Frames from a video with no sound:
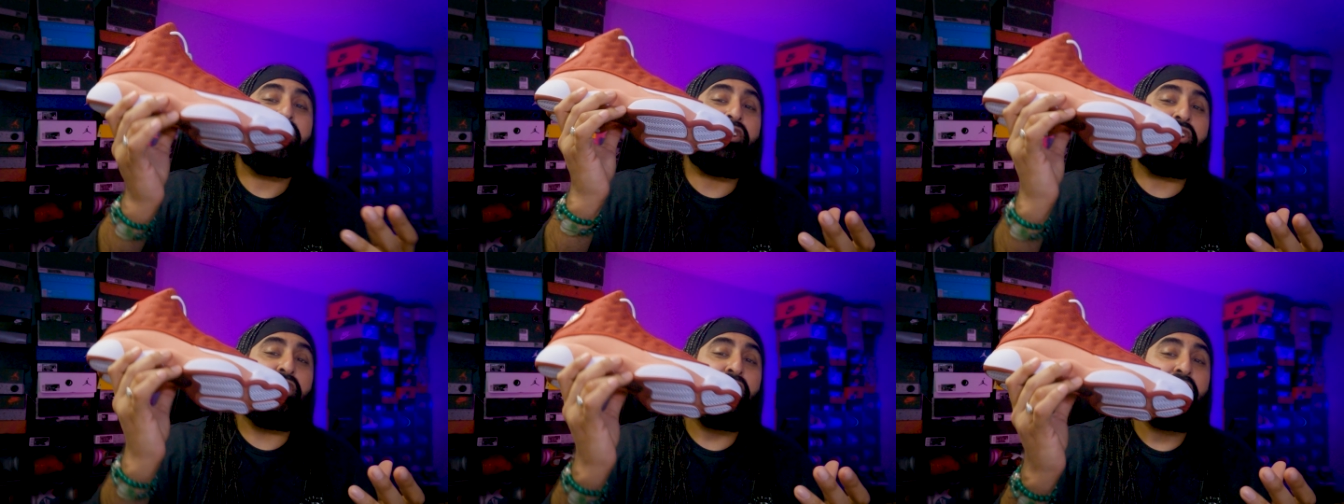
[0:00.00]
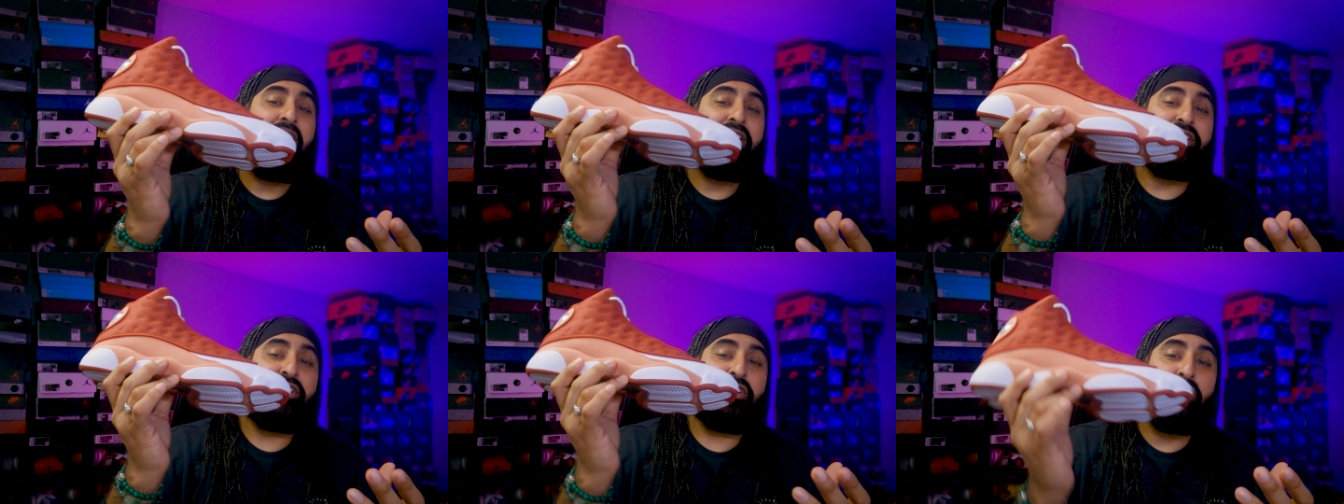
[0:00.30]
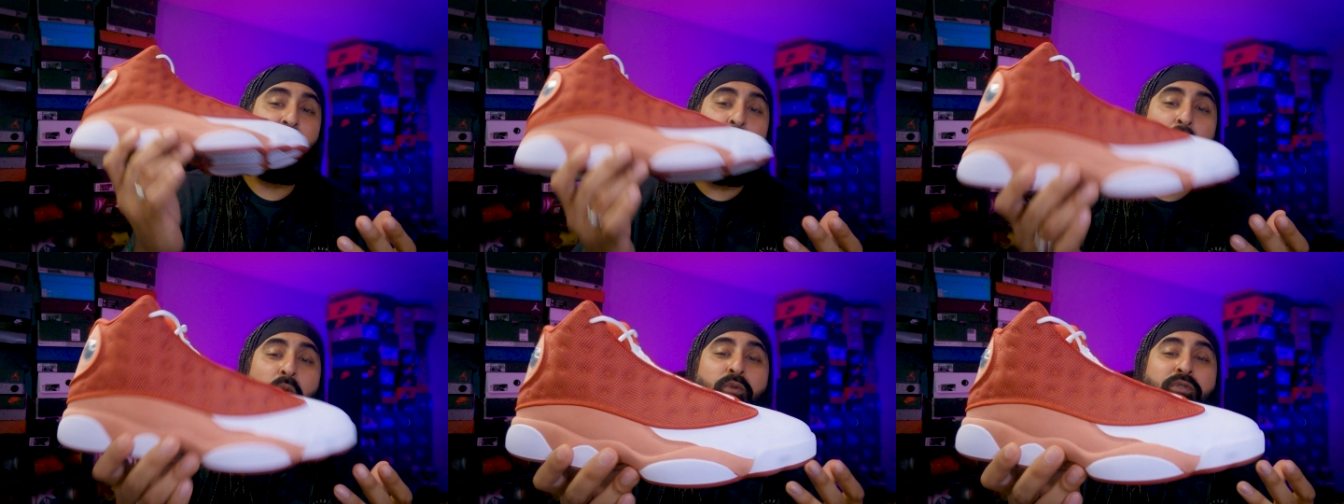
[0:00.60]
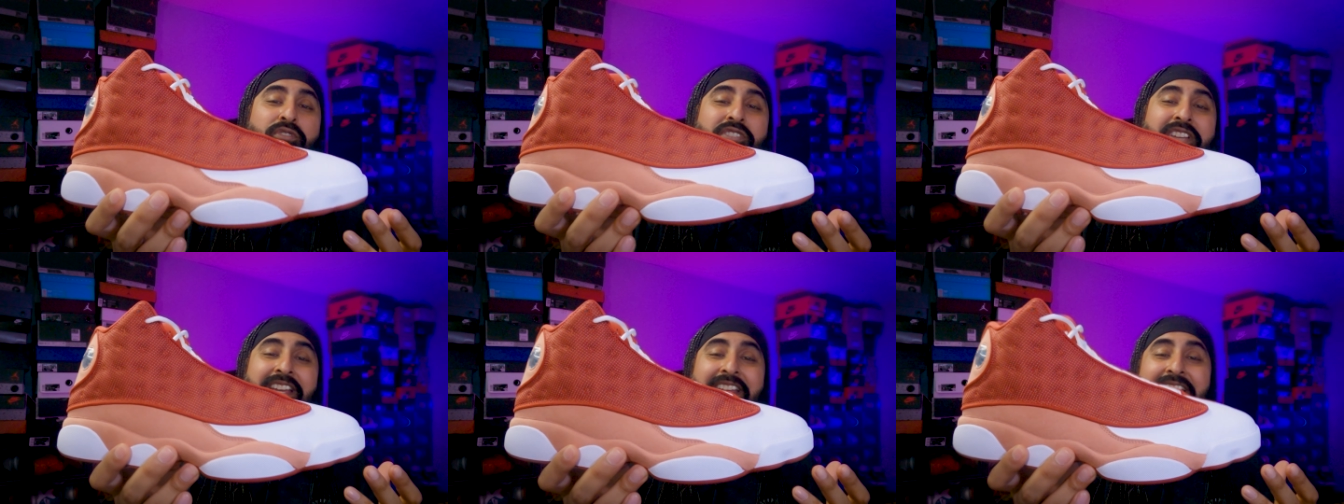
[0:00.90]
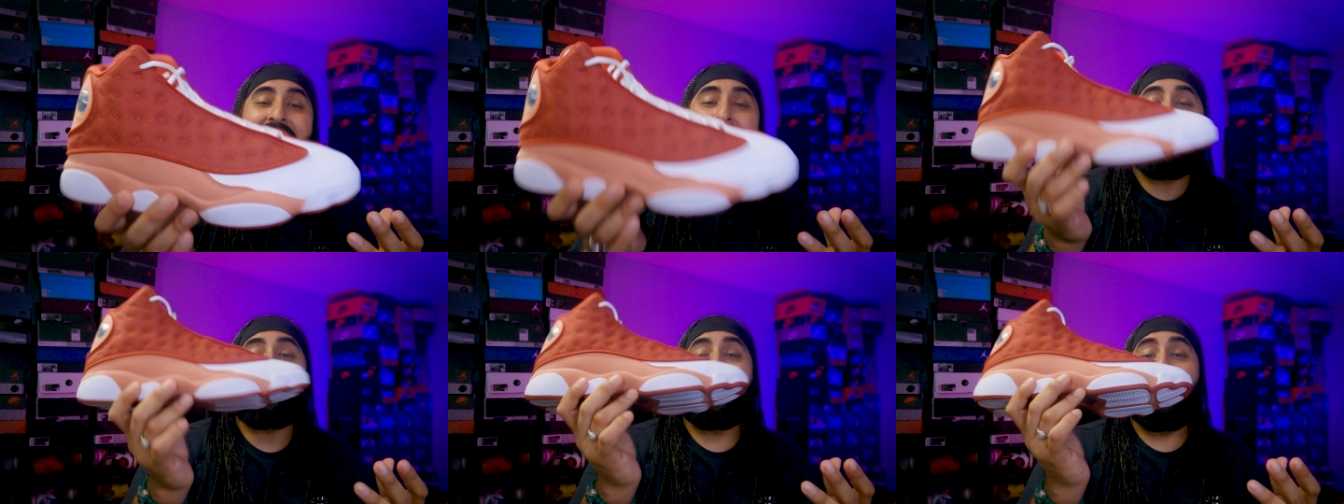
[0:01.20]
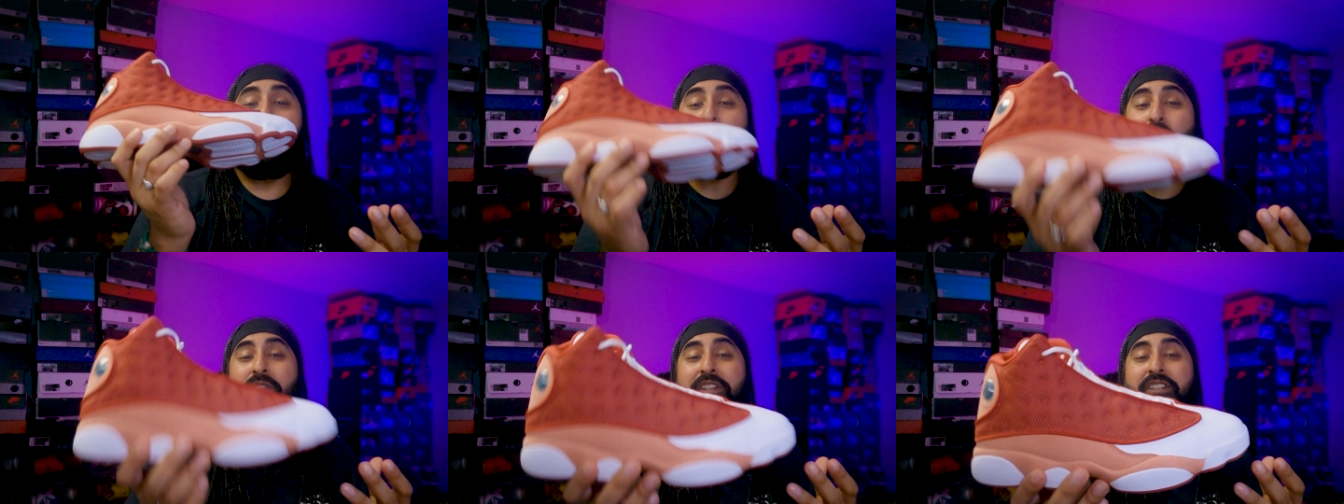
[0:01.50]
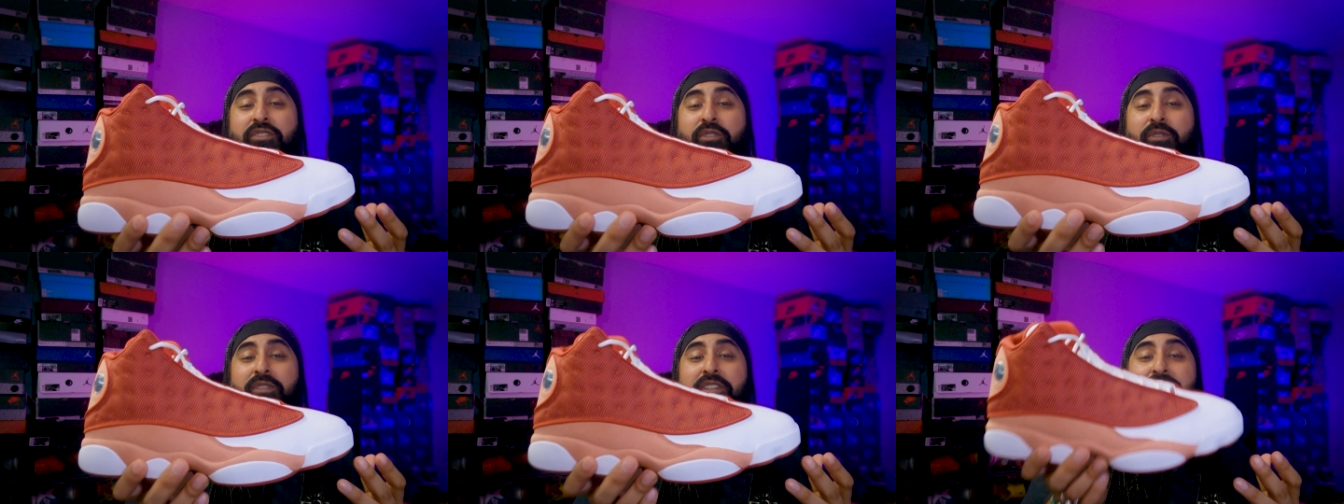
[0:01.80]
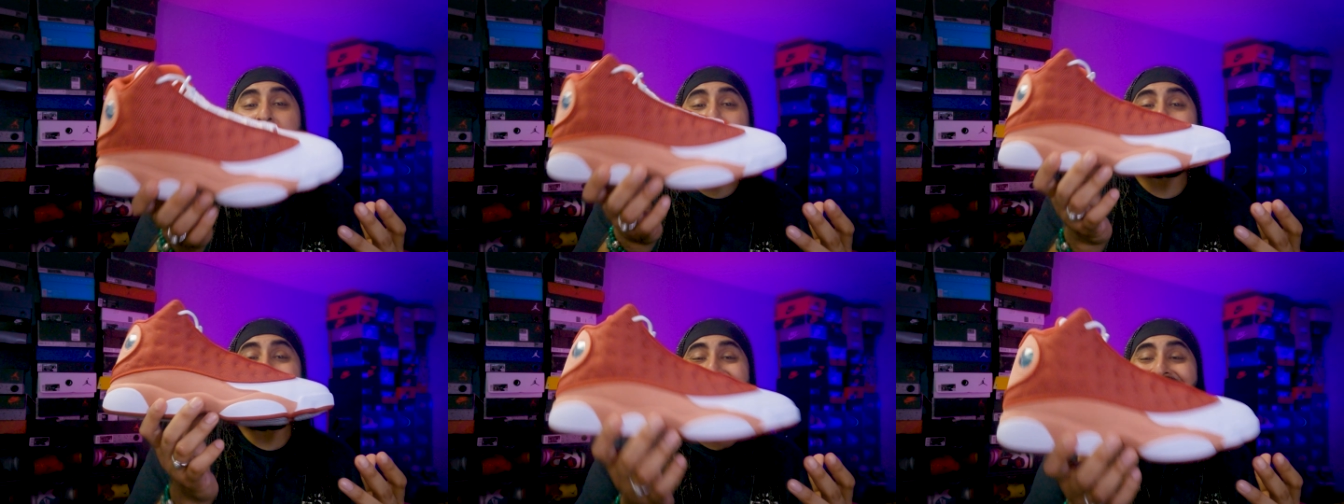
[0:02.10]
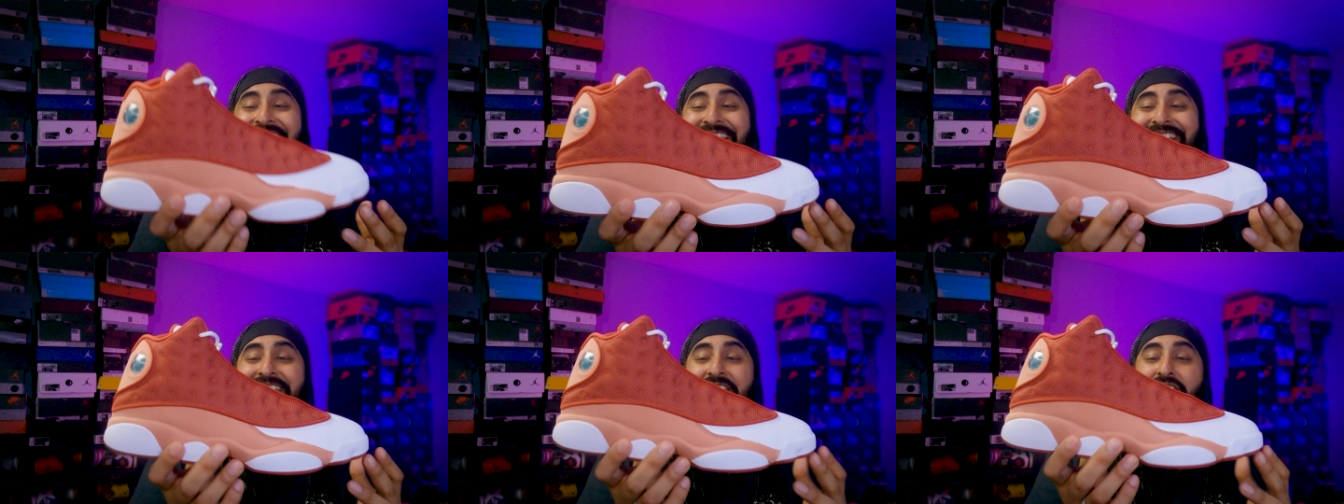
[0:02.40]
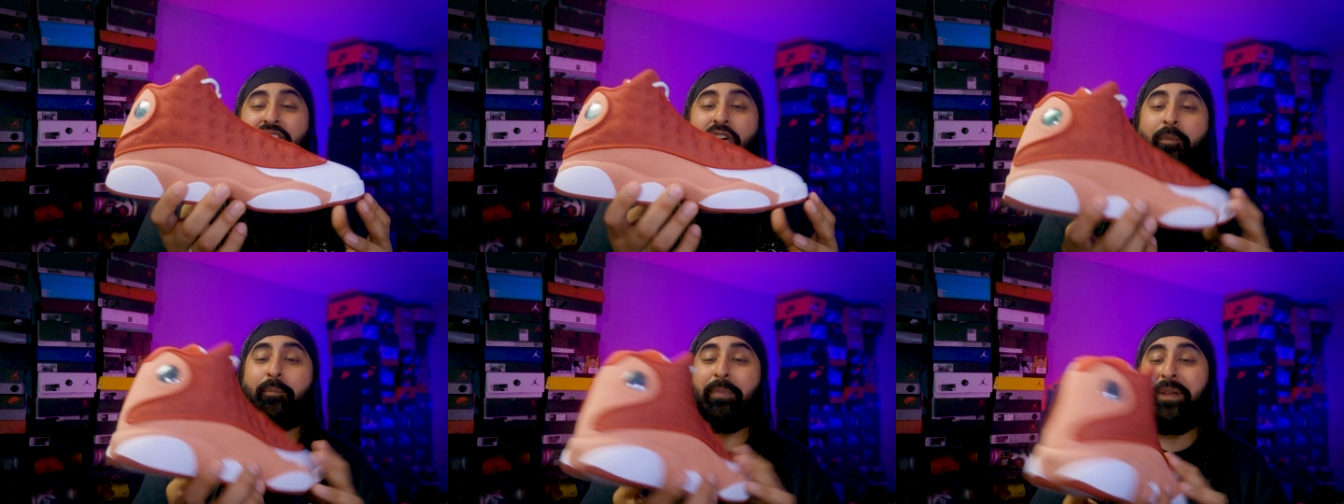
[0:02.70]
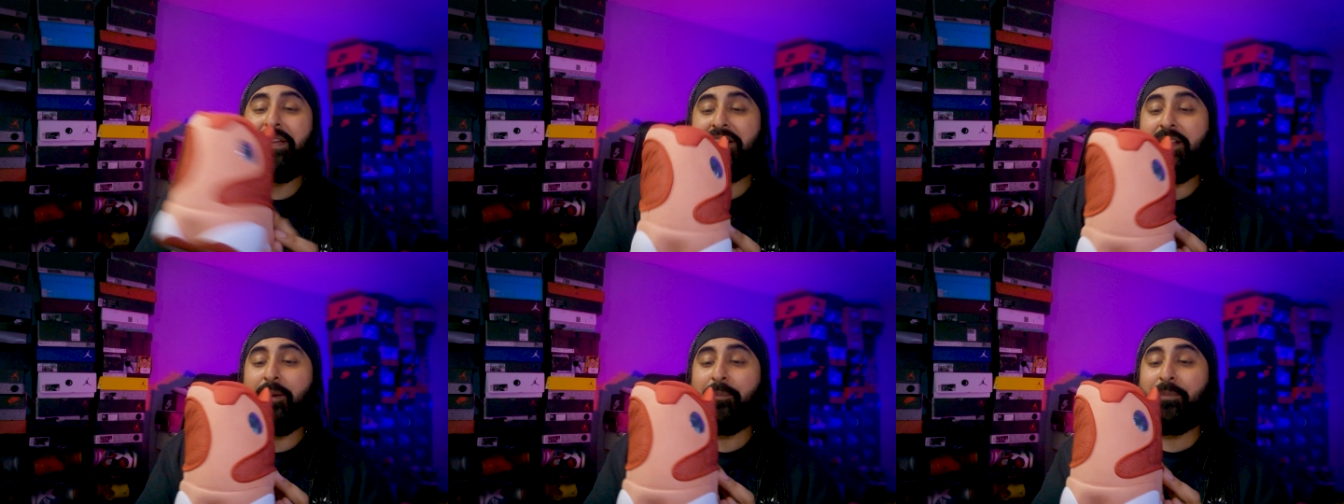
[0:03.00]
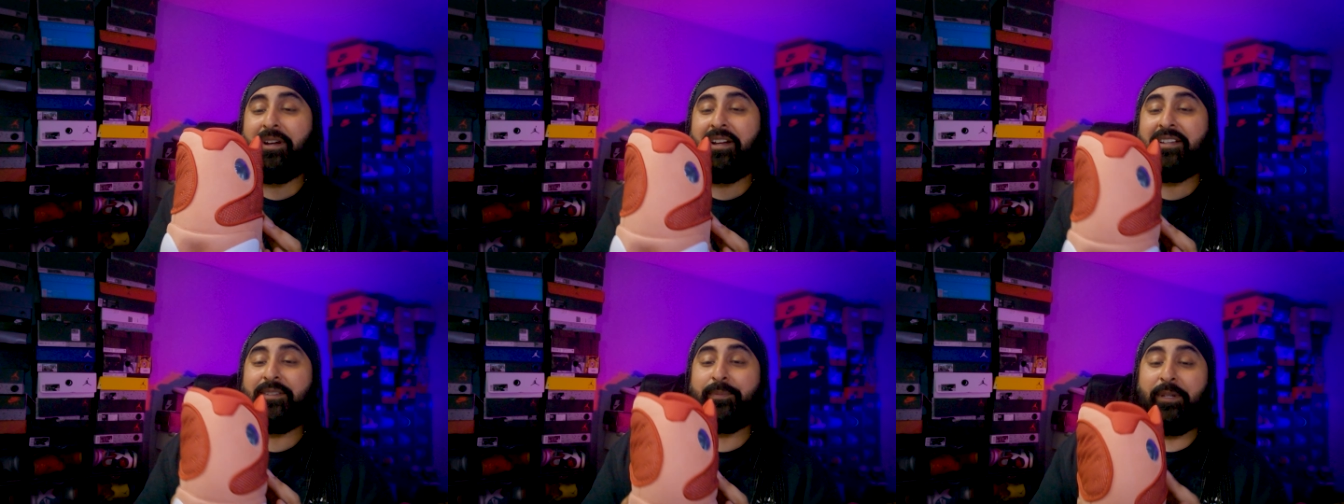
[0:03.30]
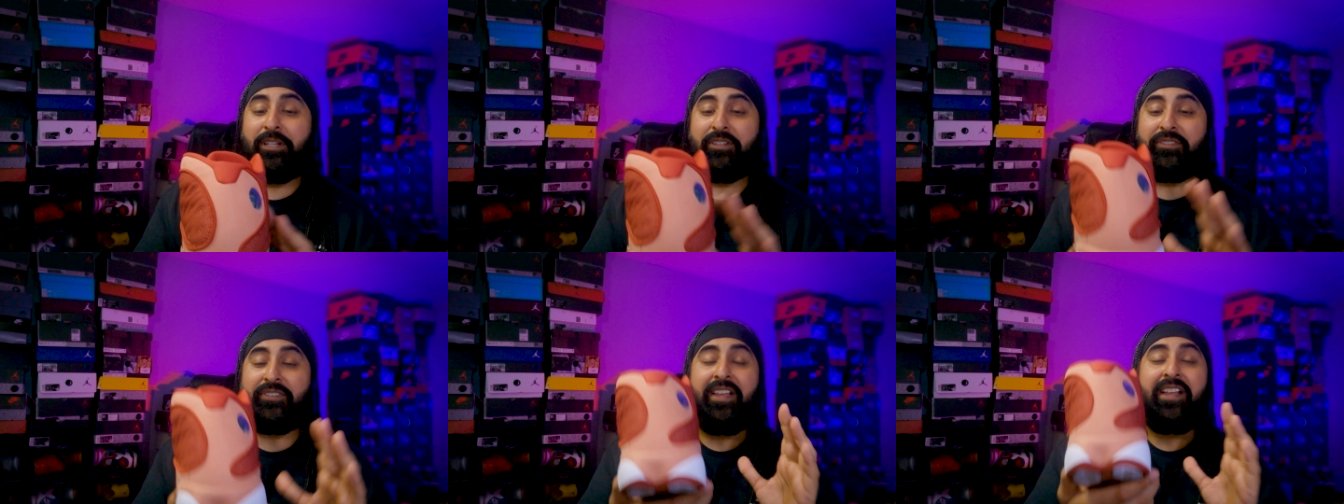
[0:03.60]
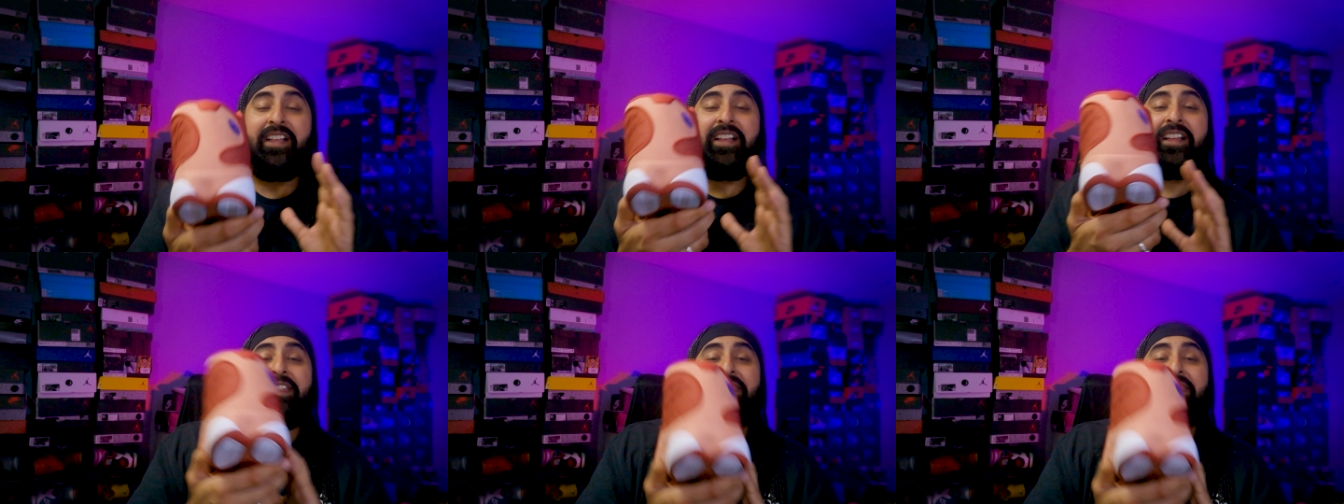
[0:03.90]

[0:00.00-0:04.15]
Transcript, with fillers: you can actually go and check it out if you wanted to and if you like it go and pick it up guys because